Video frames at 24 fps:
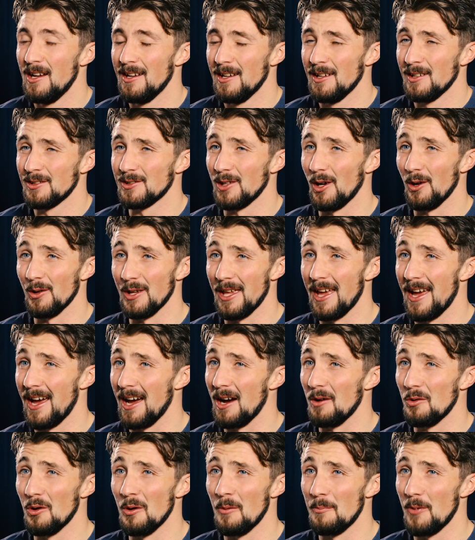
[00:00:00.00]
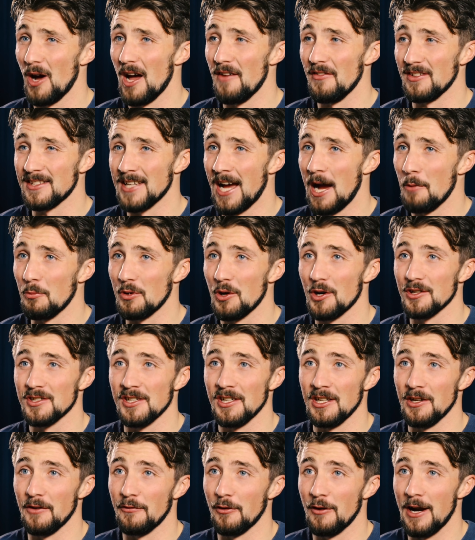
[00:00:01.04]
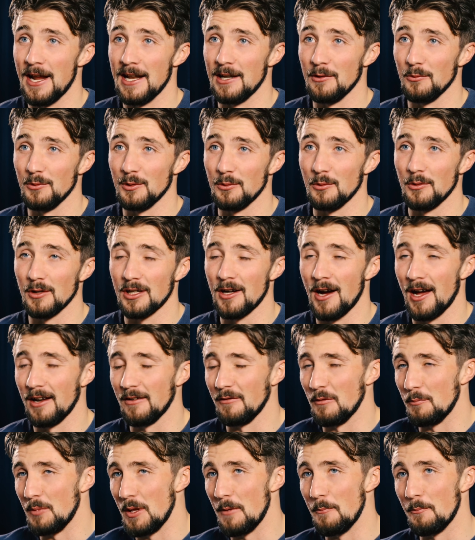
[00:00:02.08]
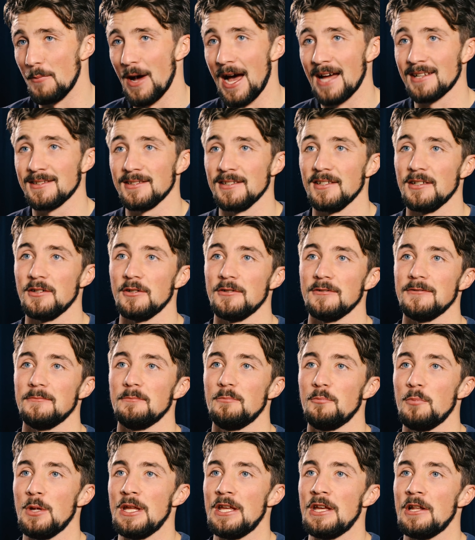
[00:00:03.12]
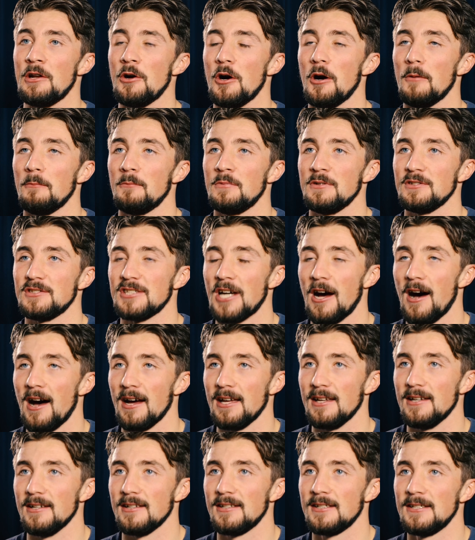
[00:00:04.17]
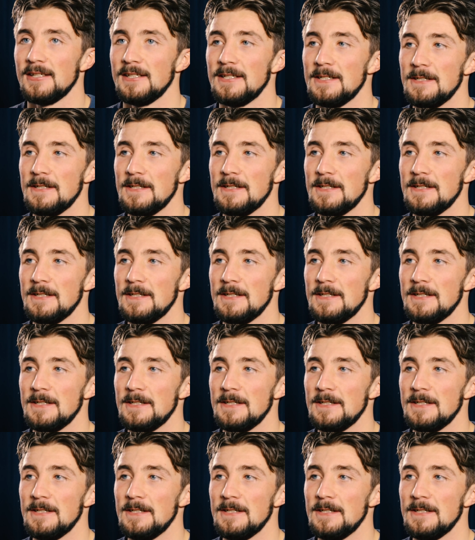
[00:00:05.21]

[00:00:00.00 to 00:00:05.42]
So yeah, by the time we got to the other end, we were kind of a bit battered and beaten up and tired.